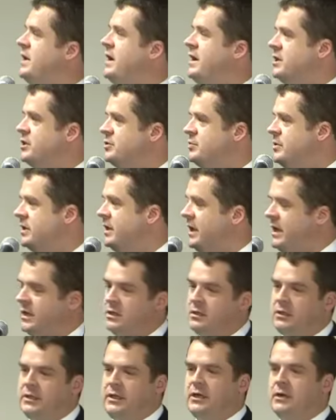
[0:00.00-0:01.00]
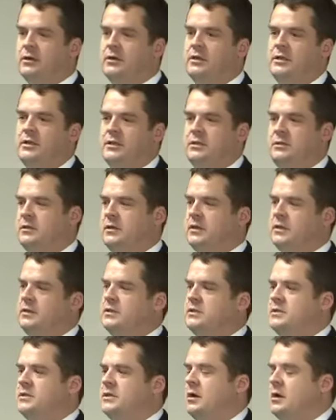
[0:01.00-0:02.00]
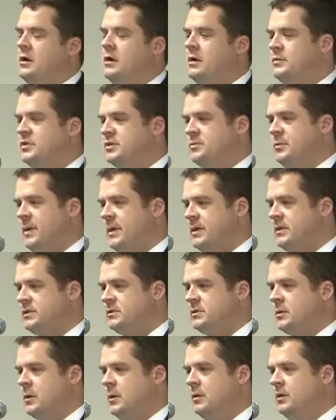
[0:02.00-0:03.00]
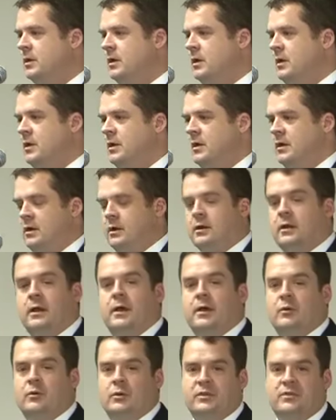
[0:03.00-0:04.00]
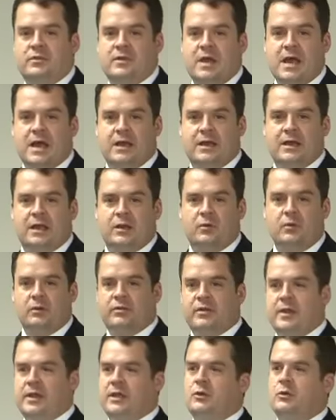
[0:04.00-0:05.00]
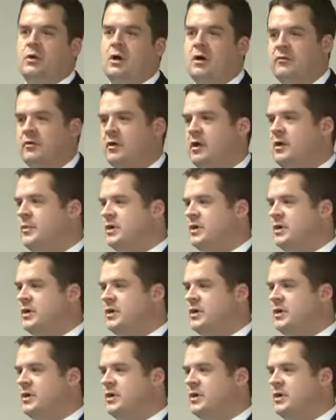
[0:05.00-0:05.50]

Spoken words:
management, and a leader in the CRM space. So with that, I will thank you all very